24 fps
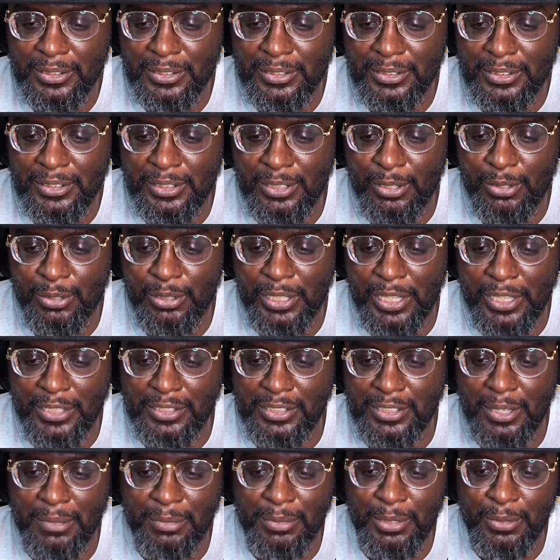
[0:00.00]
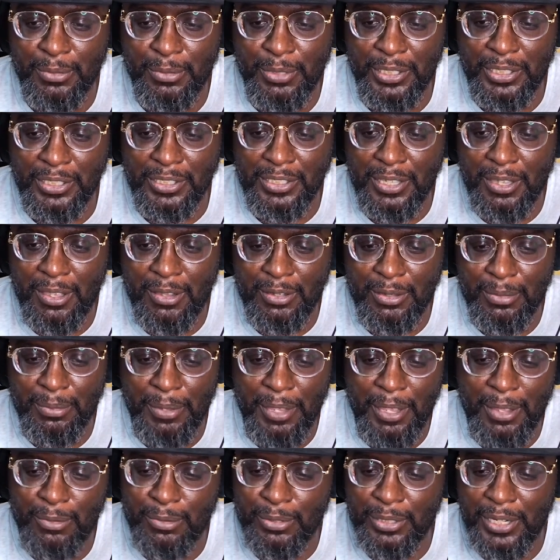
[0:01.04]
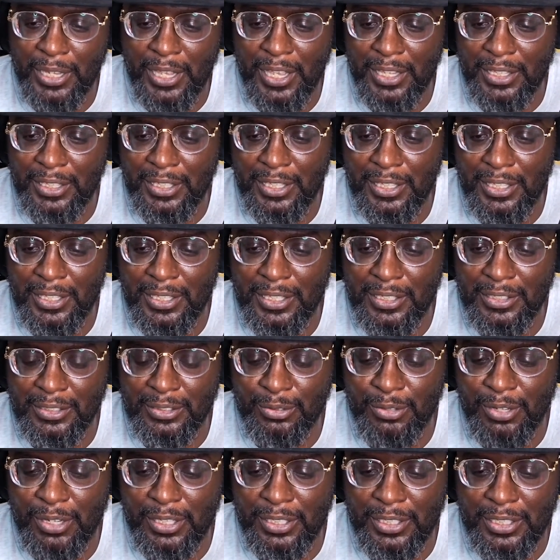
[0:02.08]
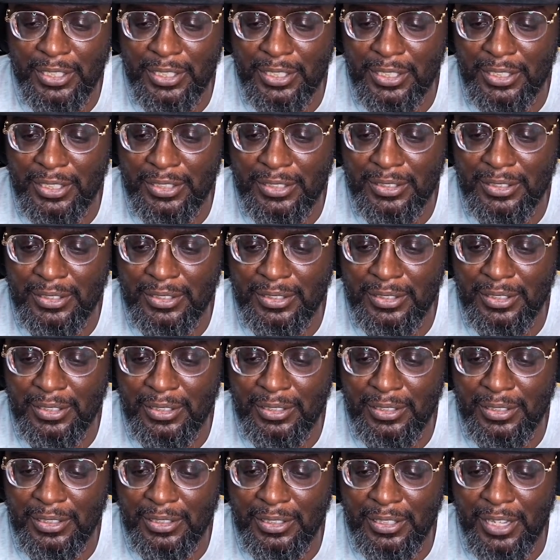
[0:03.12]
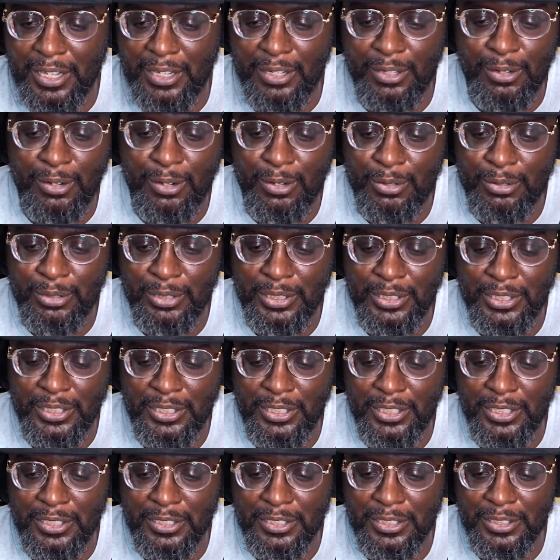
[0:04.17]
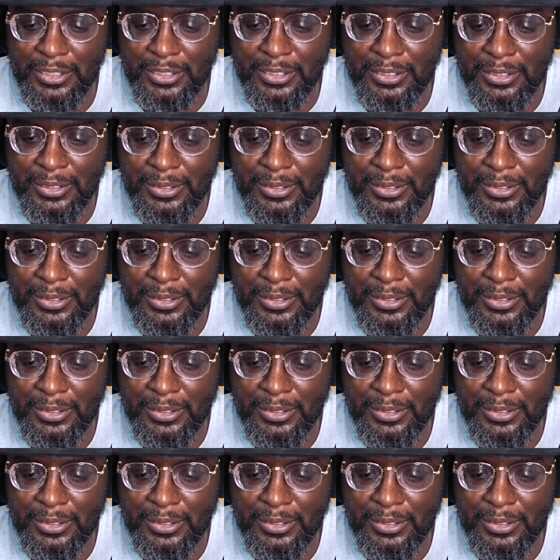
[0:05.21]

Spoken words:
So that's something we can talk about with our kids and grandkids later on in the years.